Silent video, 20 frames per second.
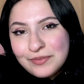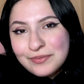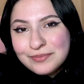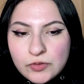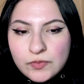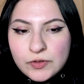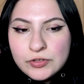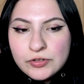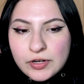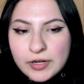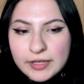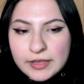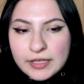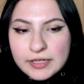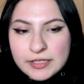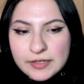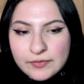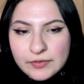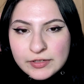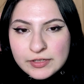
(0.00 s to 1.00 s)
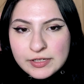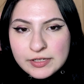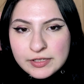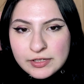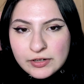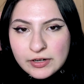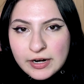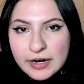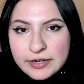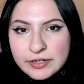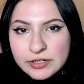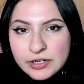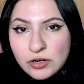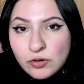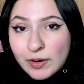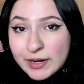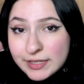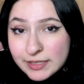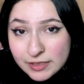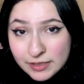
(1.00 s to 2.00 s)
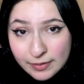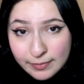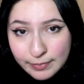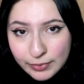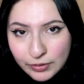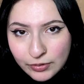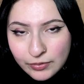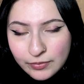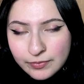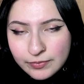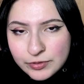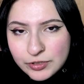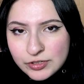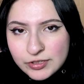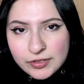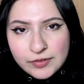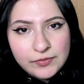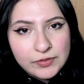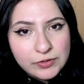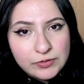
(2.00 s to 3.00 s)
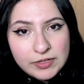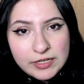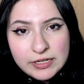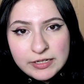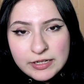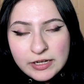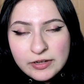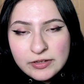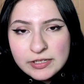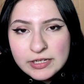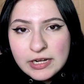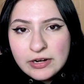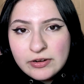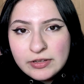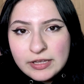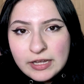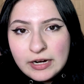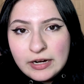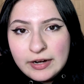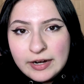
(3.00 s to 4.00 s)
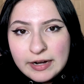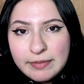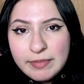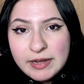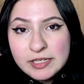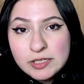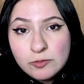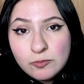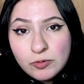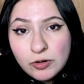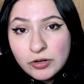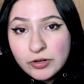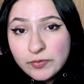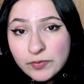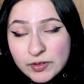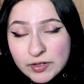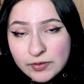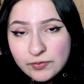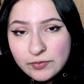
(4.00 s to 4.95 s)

So for drawing the differences, they're actually quite simple, just a few details here and there, and it makes a world of